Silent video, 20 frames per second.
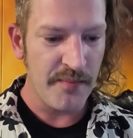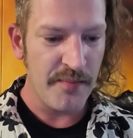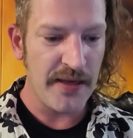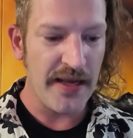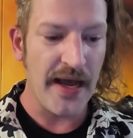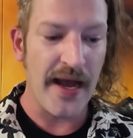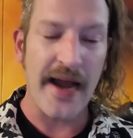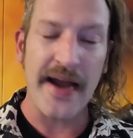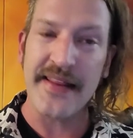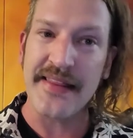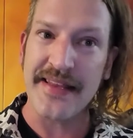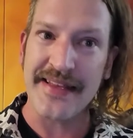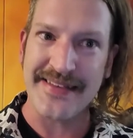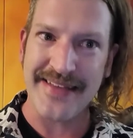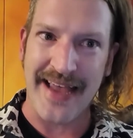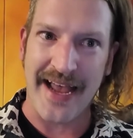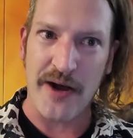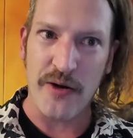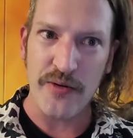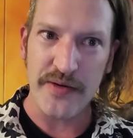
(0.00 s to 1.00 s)
behind
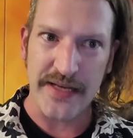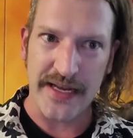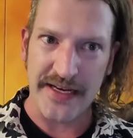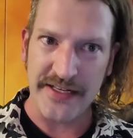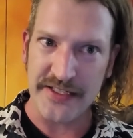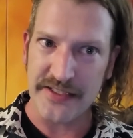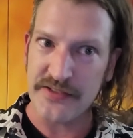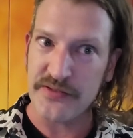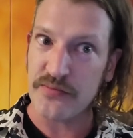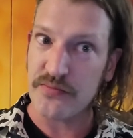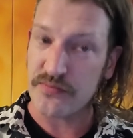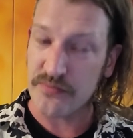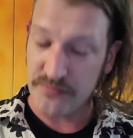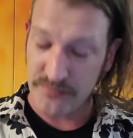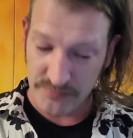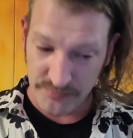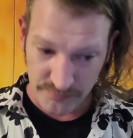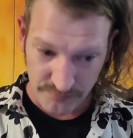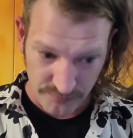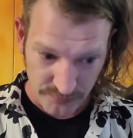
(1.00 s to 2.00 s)
these outdated
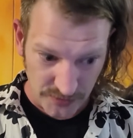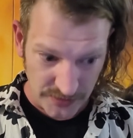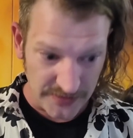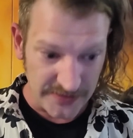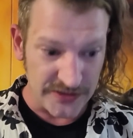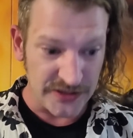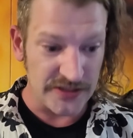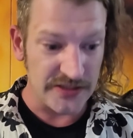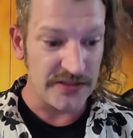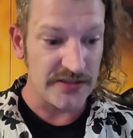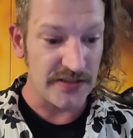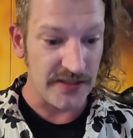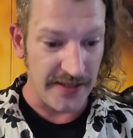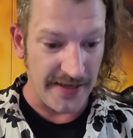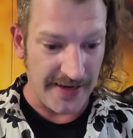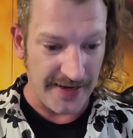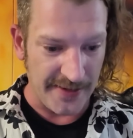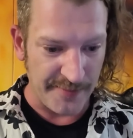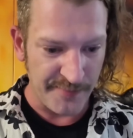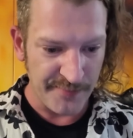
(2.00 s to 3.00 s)
religious
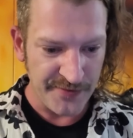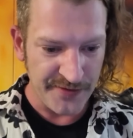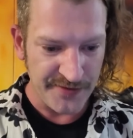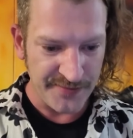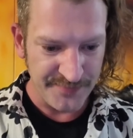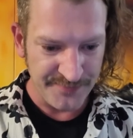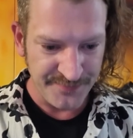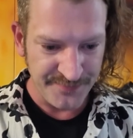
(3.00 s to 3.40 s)
claims,